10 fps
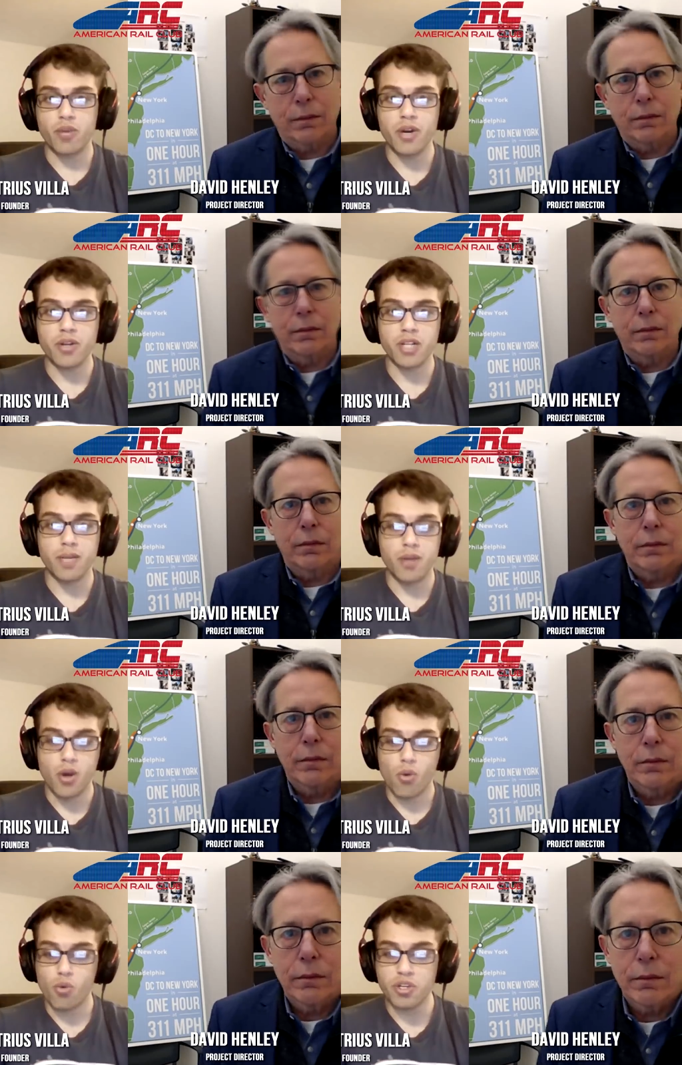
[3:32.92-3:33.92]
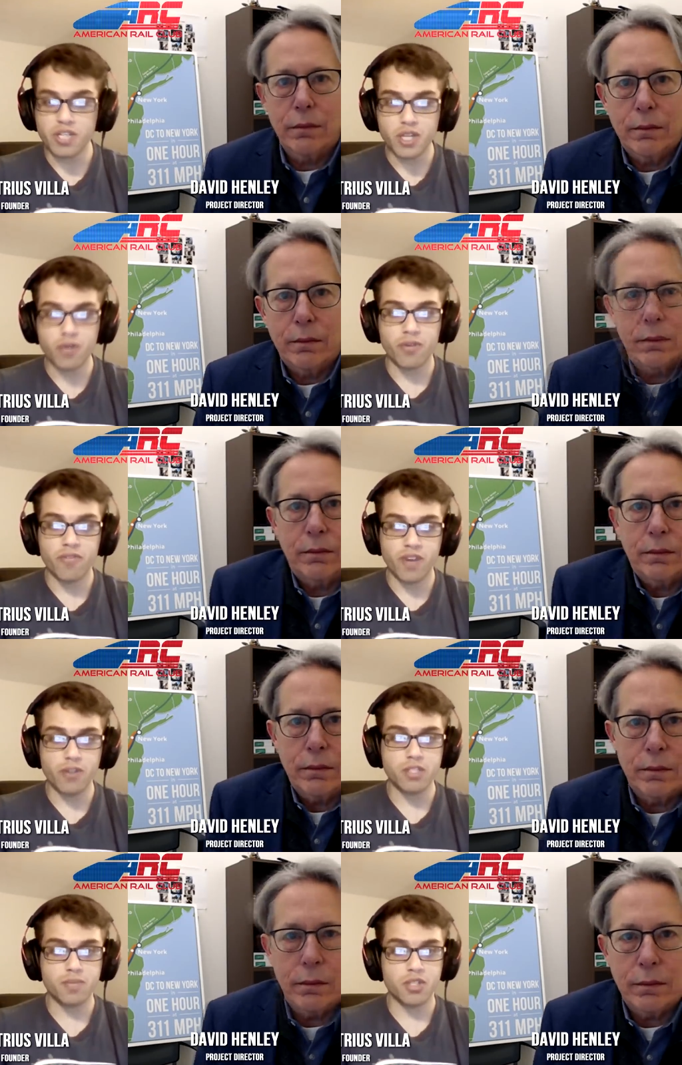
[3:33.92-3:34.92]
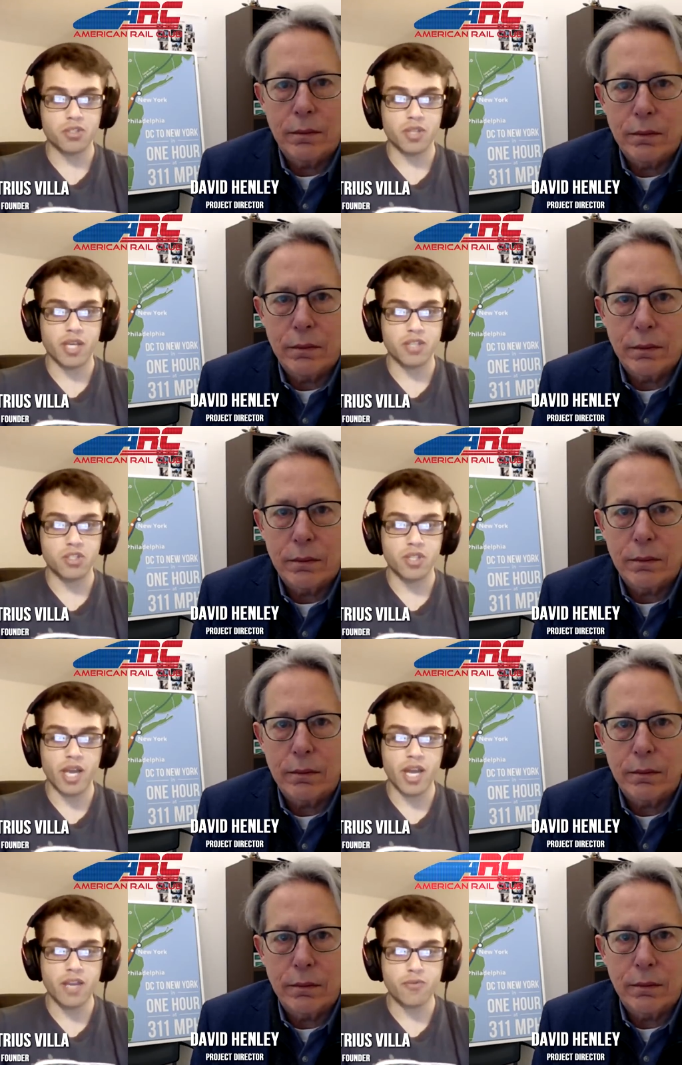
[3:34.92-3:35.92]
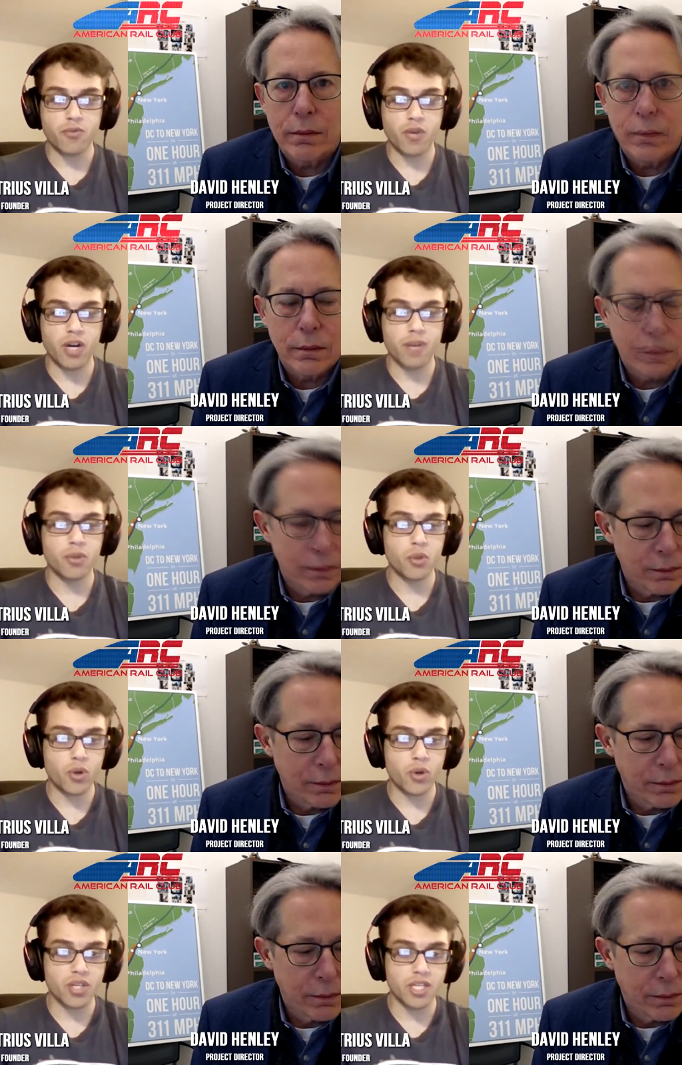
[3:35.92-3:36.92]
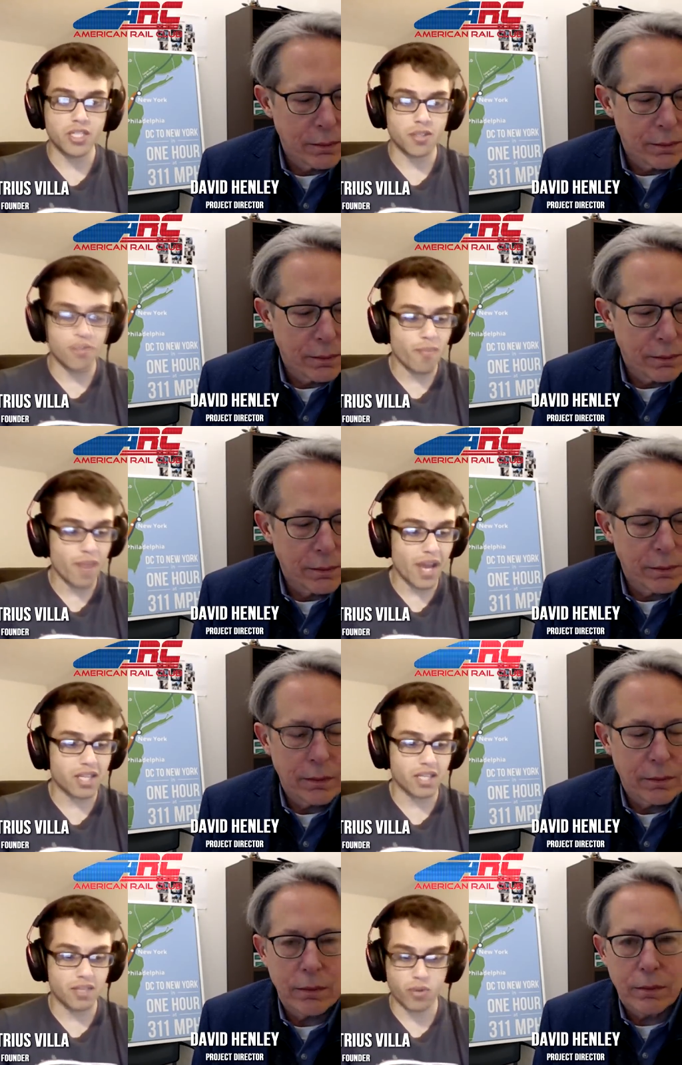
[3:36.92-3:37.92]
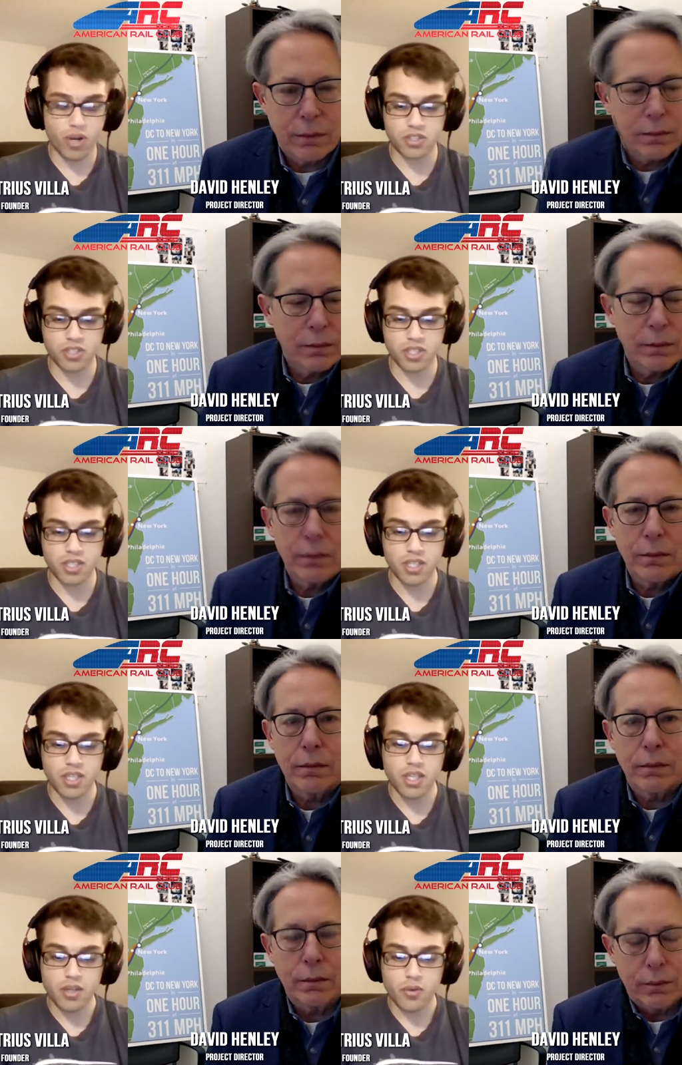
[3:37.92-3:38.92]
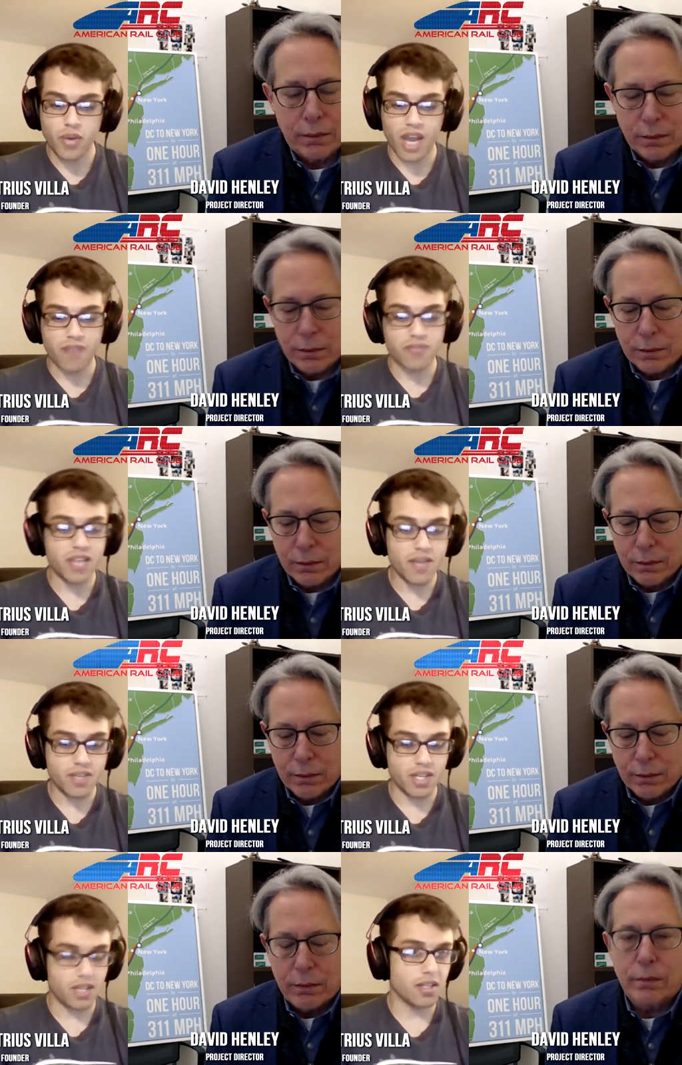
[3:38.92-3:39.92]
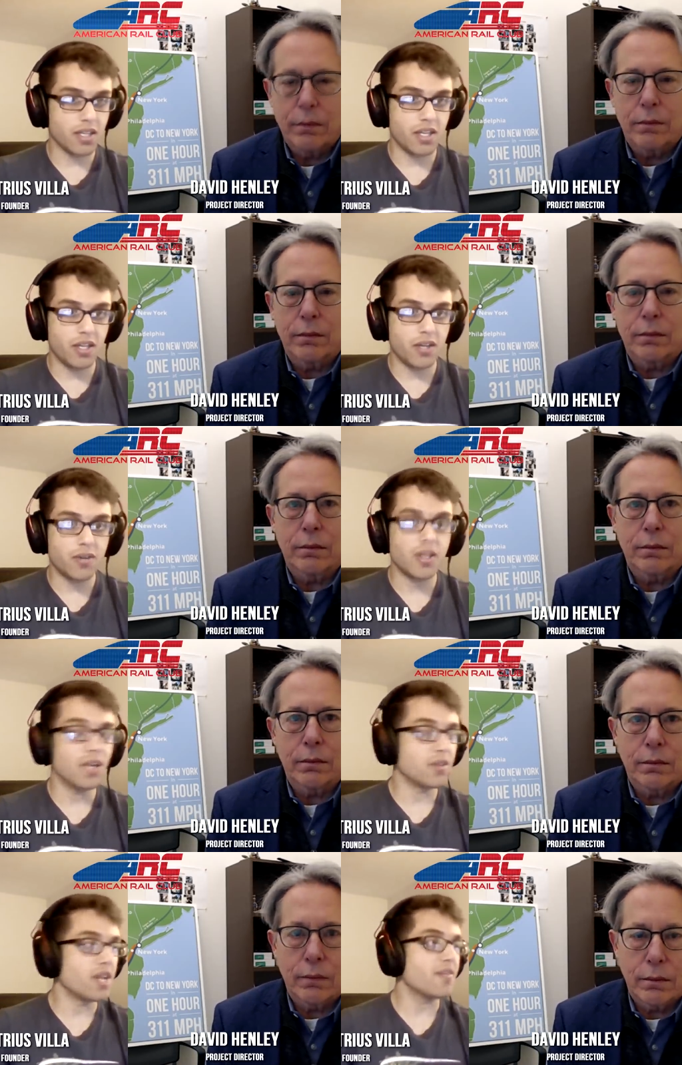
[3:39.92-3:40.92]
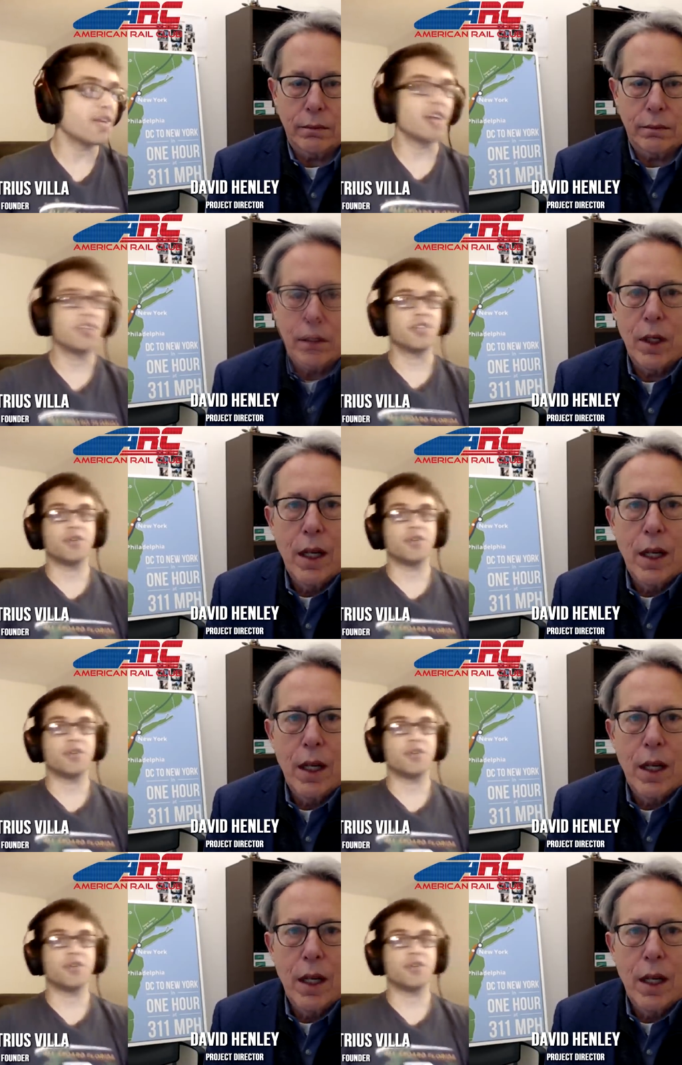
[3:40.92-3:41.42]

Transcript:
Speaker 1: Rail Club. We're here with a very special guest today from the Northeast Maglev project. We have David Henley here. Hello David, how you